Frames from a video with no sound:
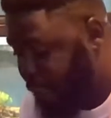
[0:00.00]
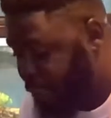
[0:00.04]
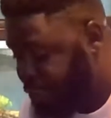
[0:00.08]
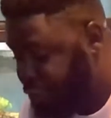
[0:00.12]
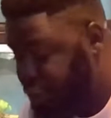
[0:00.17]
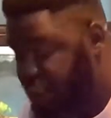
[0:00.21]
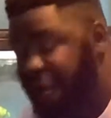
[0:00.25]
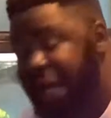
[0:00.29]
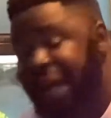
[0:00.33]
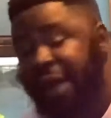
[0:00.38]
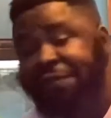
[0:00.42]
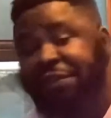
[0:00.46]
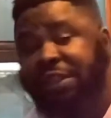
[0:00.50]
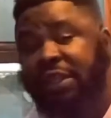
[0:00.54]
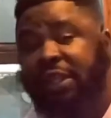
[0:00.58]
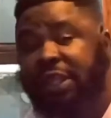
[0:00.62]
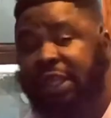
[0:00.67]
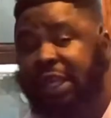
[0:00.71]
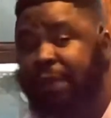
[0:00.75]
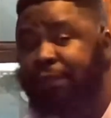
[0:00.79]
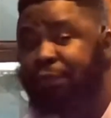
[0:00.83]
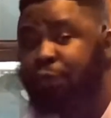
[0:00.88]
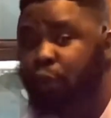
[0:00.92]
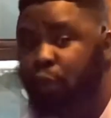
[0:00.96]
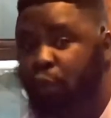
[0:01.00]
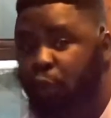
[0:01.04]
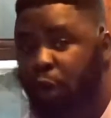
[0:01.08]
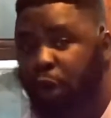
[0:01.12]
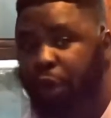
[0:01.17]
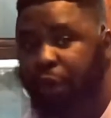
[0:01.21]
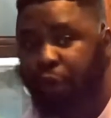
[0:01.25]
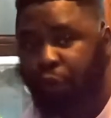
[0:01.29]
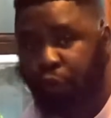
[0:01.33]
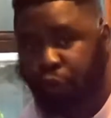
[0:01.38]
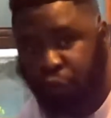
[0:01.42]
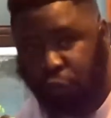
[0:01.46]
you have to keep the
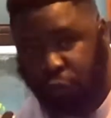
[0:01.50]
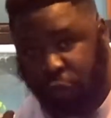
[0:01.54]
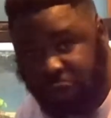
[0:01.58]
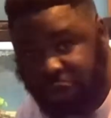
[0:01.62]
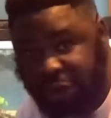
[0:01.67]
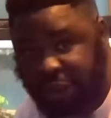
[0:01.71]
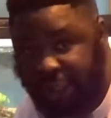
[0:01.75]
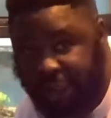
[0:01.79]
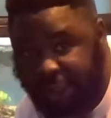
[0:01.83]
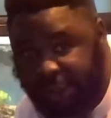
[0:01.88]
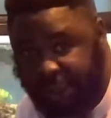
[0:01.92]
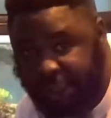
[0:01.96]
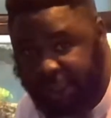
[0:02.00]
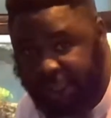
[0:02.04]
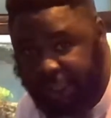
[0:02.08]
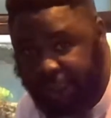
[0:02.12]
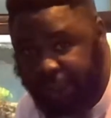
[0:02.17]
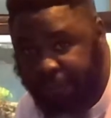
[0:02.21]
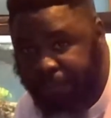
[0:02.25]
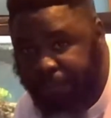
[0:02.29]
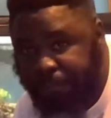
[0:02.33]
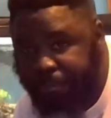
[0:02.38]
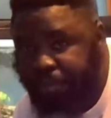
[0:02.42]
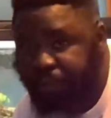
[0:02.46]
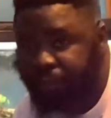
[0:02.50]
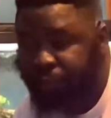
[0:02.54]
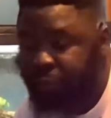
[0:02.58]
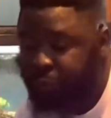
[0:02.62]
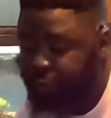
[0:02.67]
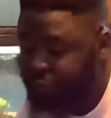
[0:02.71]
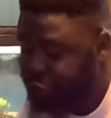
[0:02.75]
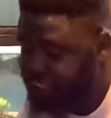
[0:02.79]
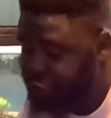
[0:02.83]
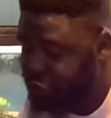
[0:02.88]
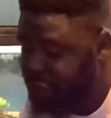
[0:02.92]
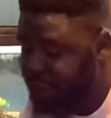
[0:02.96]
water really clean
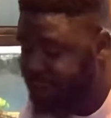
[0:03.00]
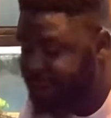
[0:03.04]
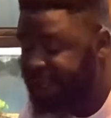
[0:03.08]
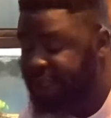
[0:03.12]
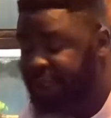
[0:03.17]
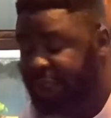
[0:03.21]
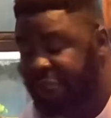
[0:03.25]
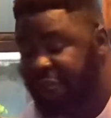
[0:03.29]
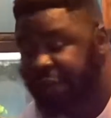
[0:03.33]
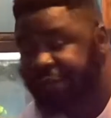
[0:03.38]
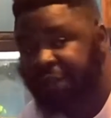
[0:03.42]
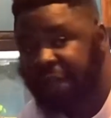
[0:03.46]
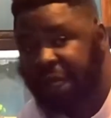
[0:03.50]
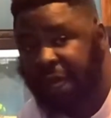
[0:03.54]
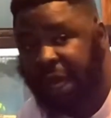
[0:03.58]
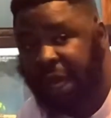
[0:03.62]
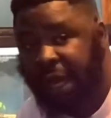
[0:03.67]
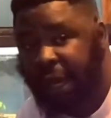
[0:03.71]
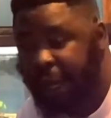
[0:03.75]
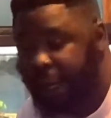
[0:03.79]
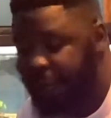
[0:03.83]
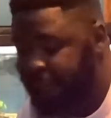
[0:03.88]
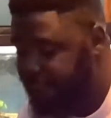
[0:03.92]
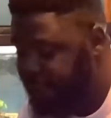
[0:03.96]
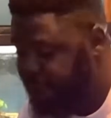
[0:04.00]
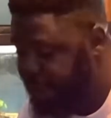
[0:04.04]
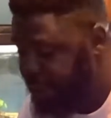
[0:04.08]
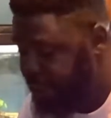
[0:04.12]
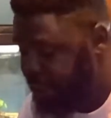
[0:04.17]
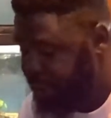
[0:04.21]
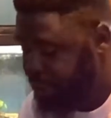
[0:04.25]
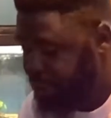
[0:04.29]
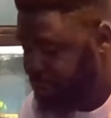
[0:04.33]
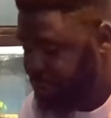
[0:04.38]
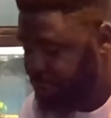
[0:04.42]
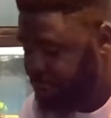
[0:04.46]
to try to save the eye.
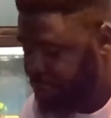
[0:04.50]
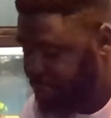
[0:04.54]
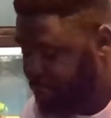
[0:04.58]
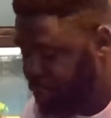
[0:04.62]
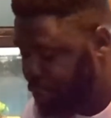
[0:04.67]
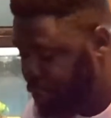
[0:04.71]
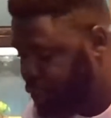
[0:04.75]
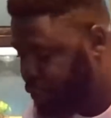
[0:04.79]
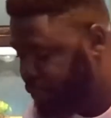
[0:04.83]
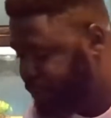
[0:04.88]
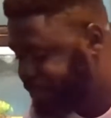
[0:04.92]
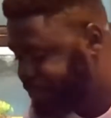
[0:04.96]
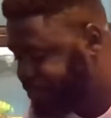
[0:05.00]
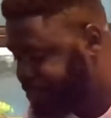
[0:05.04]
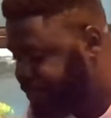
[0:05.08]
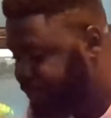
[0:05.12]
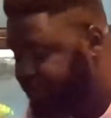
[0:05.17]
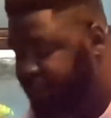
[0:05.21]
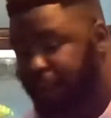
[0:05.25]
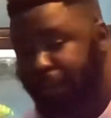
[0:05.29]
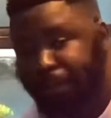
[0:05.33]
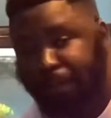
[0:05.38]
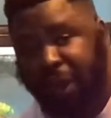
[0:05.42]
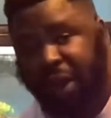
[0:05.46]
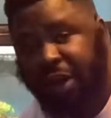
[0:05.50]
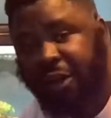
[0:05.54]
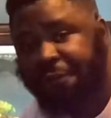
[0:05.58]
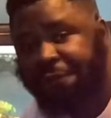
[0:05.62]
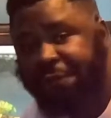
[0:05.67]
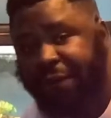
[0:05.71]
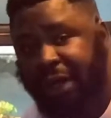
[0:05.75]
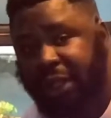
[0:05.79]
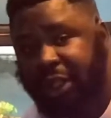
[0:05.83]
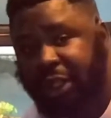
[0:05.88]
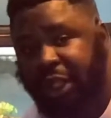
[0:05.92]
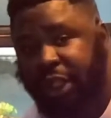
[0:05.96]
So
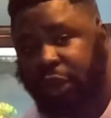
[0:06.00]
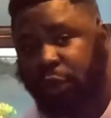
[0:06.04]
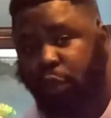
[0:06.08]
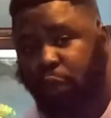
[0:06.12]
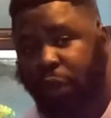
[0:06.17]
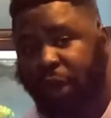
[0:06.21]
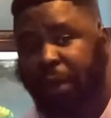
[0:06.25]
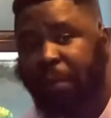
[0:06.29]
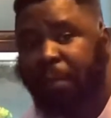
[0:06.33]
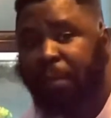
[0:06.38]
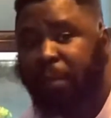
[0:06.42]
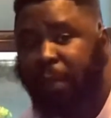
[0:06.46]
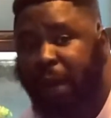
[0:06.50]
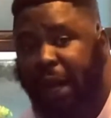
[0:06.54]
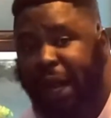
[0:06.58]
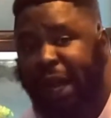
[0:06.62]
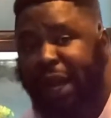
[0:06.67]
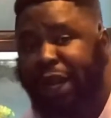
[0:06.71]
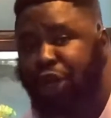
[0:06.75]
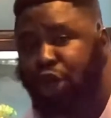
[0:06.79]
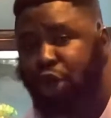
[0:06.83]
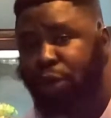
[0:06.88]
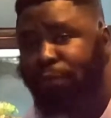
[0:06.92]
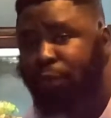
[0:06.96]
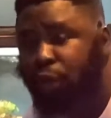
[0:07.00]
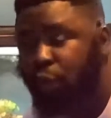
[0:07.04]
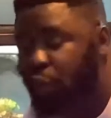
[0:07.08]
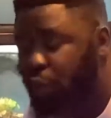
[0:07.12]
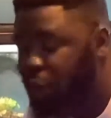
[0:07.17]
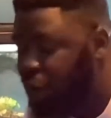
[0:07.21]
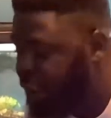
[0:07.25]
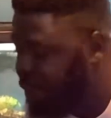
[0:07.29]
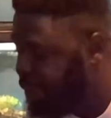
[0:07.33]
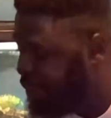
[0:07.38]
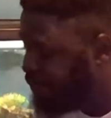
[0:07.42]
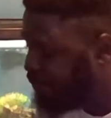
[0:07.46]
ick-x is one of my number
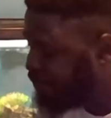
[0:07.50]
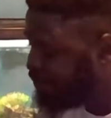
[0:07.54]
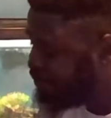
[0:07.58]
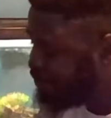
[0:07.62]
one